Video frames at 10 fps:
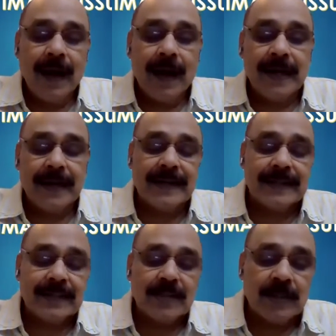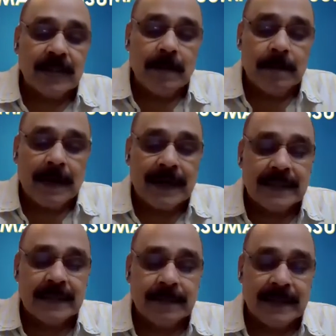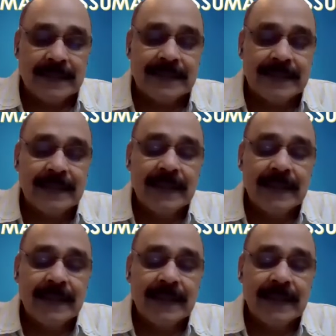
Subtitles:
I request all the participants